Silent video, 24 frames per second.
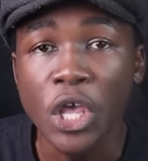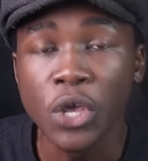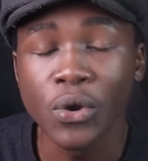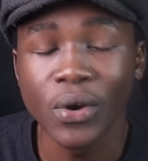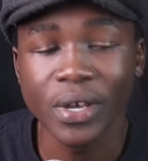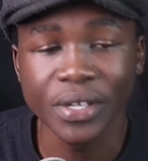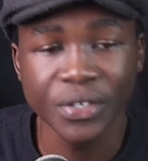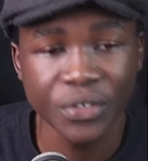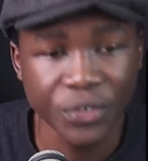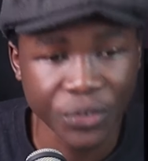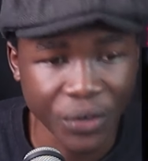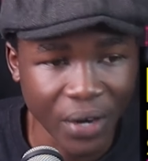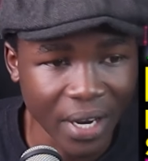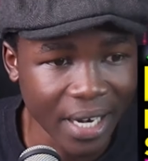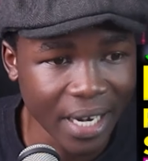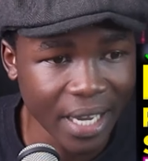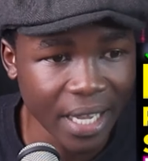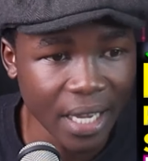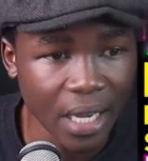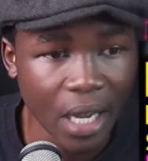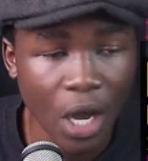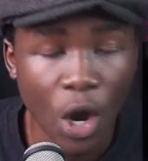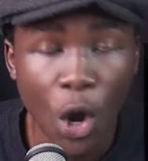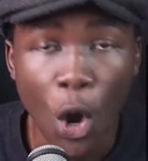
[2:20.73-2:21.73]
You are
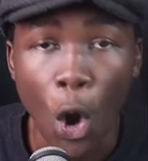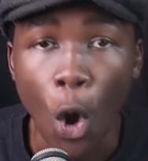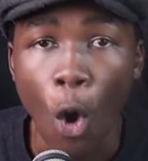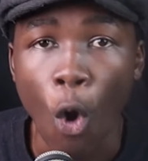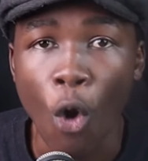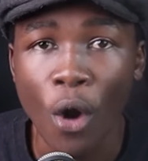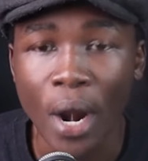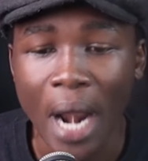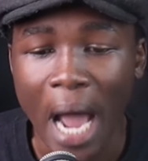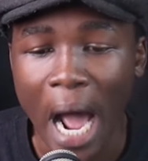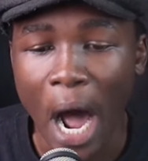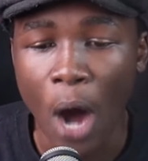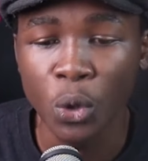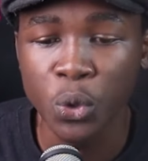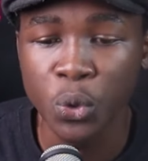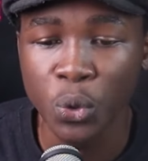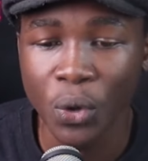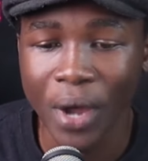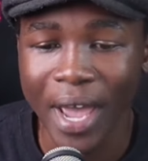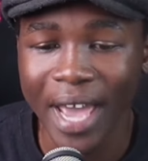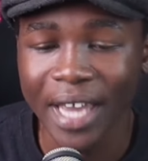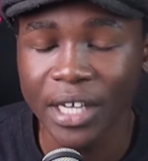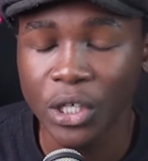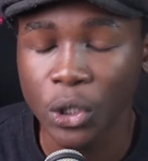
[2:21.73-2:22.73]
struggling on how
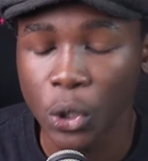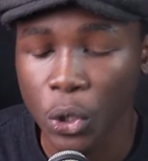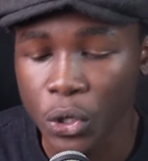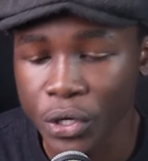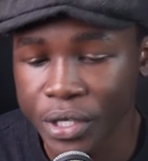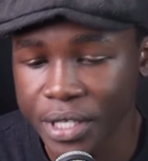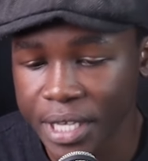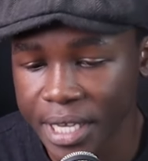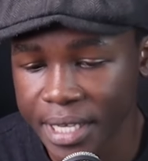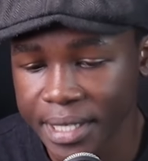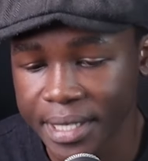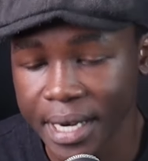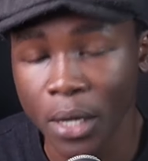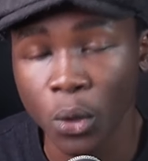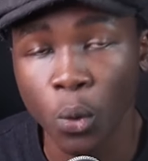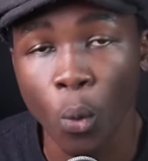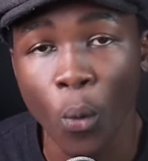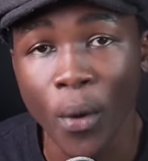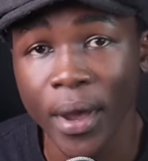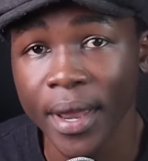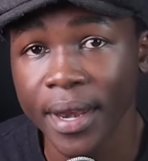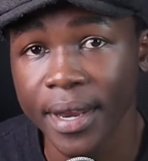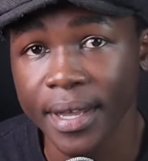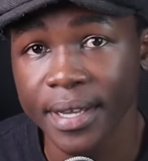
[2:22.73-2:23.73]
to get consistent
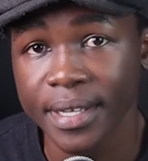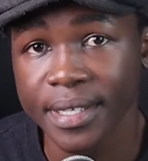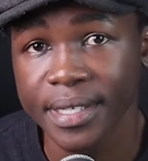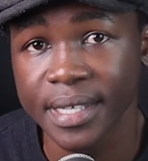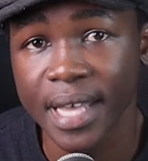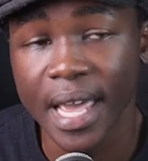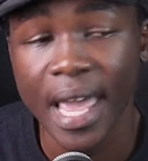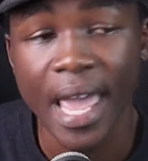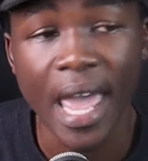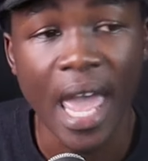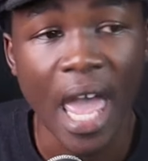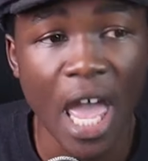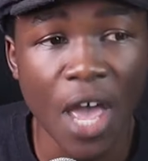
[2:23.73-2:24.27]
winnings